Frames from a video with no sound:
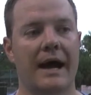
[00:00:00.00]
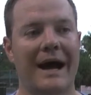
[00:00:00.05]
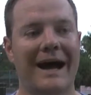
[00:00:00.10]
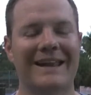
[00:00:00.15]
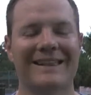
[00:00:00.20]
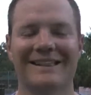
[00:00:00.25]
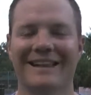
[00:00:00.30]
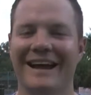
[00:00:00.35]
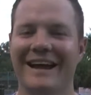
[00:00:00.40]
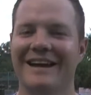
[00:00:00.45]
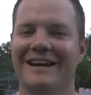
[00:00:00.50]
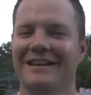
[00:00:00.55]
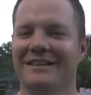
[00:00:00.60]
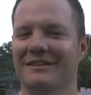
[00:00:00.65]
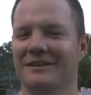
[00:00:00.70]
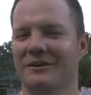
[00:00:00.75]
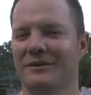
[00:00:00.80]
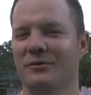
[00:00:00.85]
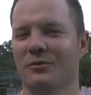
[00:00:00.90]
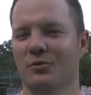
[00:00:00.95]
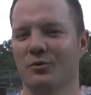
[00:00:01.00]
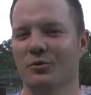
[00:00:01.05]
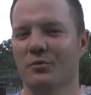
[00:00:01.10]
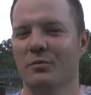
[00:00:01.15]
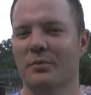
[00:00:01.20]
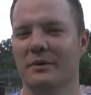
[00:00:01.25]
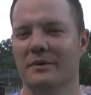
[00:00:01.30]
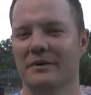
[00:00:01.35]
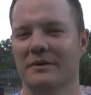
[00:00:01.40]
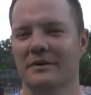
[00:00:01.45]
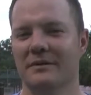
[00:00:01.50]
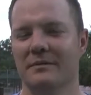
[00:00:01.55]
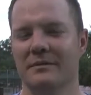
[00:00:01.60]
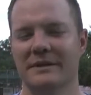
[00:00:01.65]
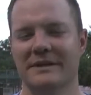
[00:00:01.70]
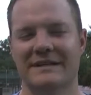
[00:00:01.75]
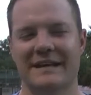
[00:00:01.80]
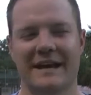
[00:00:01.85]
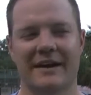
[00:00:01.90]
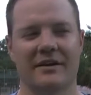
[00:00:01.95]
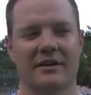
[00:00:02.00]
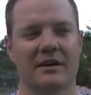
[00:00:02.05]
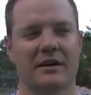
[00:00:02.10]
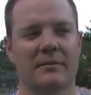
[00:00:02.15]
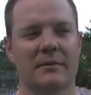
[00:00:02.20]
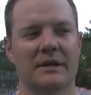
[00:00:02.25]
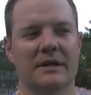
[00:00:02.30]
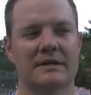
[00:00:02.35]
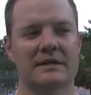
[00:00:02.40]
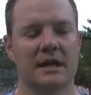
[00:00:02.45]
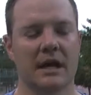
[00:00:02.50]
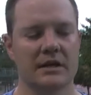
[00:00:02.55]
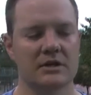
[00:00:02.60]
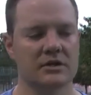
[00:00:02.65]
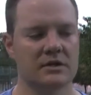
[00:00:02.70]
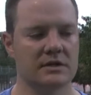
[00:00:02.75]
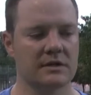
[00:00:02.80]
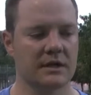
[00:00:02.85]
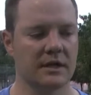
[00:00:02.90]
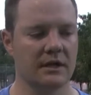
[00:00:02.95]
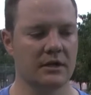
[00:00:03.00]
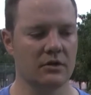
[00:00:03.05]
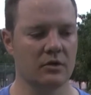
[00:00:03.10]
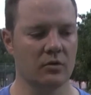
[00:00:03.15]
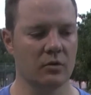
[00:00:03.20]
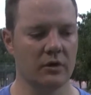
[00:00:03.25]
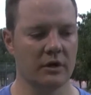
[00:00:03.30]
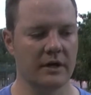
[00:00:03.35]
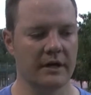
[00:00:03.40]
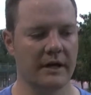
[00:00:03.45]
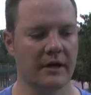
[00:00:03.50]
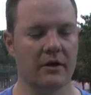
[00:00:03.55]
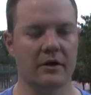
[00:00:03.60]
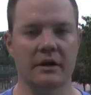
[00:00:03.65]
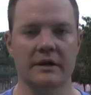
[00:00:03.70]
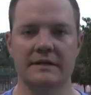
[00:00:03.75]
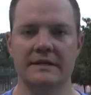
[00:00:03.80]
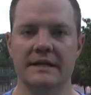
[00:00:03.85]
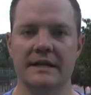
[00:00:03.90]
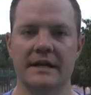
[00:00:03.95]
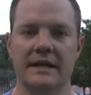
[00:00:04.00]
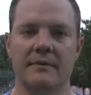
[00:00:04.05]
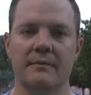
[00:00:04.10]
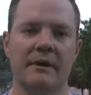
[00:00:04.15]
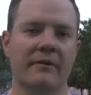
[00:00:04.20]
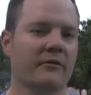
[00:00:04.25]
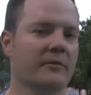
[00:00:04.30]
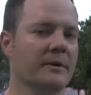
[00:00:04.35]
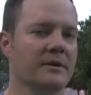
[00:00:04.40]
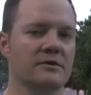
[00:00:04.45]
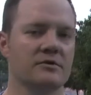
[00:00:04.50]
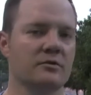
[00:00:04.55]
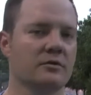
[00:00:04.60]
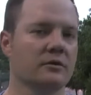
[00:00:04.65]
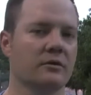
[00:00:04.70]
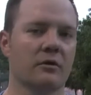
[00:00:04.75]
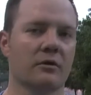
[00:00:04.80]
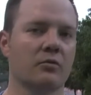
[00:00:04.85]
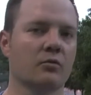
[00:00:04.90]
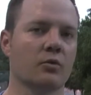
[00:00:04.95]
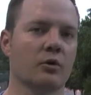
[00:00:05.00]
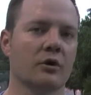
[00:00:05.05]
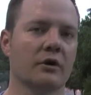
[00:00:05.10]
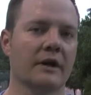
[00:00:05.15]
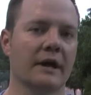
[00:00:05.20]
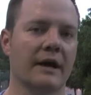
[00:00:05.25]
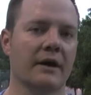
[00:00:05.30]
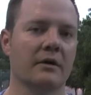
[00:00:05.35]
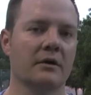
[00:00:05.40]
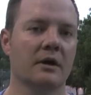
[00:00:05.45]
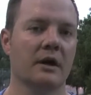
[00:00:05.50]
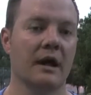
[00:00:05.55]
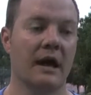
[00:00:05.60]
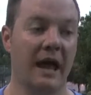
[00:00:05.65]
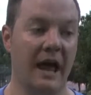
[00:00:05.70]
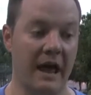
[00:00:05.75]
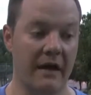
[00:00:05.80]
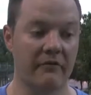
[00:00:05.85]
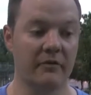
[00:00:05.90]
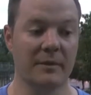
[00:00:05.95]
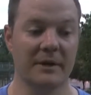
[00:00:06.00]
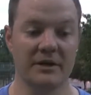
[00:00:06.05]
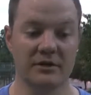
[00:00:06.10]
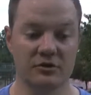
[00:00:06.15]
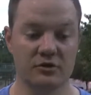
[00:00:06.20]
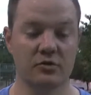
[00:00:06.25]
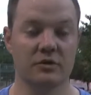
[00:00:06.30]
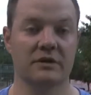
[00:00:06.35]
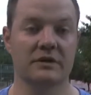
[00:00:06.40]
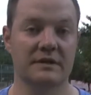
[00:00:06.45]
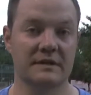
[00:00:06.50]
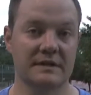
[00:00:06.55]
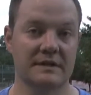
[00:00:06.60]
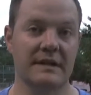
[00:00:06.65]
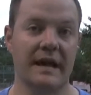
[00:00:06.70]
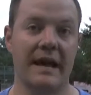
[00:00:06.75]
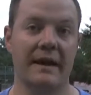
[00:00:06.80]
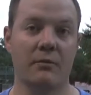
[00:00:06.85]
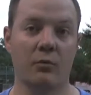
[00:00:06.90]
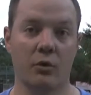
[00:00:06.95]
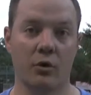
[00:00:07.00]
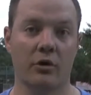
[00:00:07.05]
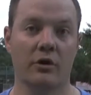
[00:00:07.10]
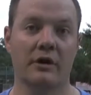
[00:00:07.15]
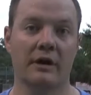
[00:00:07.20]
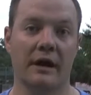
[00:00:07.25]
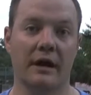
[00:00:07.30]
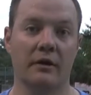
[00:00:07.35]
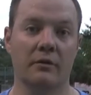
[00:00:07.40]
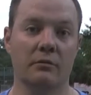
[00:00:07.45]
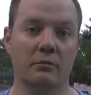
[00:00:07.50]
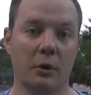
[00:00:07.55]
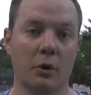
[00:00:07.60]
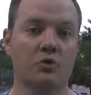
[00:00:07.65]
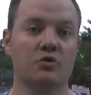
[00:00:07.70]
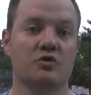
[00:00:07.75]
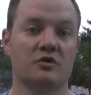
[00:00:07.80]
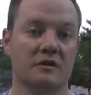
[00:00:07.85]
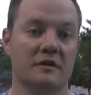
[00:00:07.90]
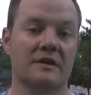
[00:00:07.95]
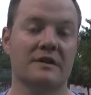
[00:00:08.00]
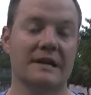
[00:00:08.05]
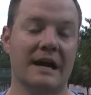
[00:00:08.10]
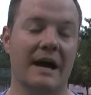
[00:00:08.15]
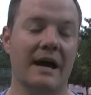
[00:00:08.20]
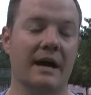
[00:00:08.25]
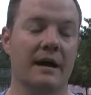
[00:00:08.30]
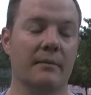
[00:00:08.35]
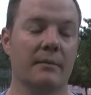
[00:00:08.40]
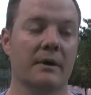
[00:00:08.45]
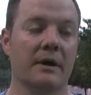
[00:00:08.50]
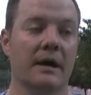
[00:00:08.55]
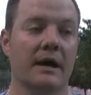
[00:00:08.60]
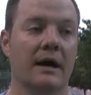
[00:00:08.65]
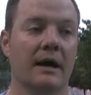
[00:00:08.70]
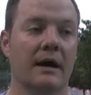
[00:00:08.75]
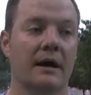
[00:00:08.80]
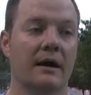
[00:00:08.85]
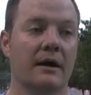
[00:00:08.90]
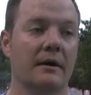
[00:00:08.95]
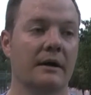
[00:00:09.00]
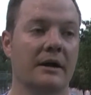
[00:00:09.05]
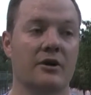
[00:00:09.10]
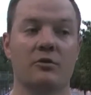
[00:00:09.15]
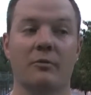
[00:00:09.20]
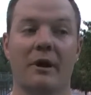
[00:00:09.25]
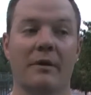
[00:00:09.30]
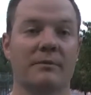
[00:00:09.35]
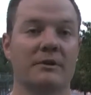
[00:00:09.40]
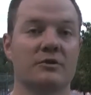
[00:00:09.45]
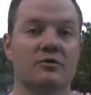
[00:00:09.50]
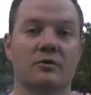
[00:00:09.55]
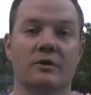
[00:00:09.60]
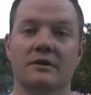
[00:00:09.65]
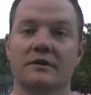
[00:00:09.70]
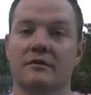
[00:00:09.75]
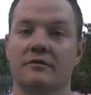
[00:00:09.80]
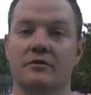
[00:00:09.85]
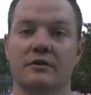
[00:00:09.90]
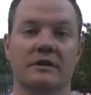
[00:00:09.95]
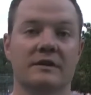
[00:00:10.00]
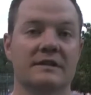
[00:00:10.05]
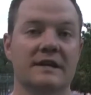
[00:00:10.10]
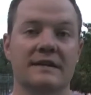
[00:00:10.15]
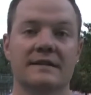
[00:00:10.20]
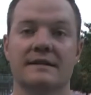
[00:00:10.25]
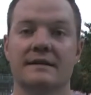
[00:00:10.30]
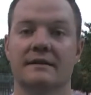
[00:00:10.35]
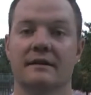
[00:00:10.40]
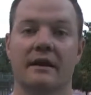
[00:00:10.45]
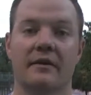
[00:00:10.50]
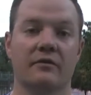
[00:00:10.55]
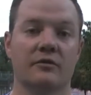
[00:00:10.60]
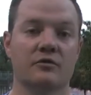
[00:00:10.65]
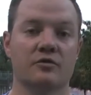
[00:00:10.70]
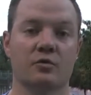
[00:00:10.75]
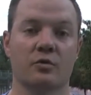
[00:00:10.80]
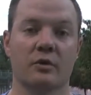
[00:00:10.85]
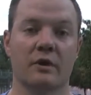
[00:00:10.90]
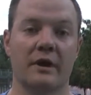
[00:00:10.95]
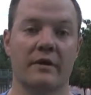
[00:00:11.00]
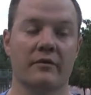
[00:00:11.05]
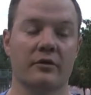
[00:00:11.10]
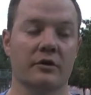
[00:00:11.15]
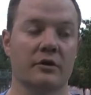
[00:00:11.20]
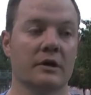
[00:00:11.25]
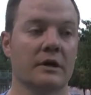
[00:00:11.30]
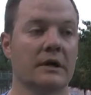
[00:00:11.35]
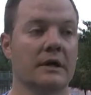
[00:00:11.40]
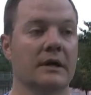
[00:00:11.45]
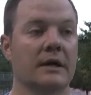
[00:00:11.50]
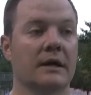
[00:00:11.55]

I like the group mentality. I mean, it's not just like you're working out on a team and everybody's doing their own workout. Everybody's doing the same workout most of the time. Now you might be doing different intensity levels or whatever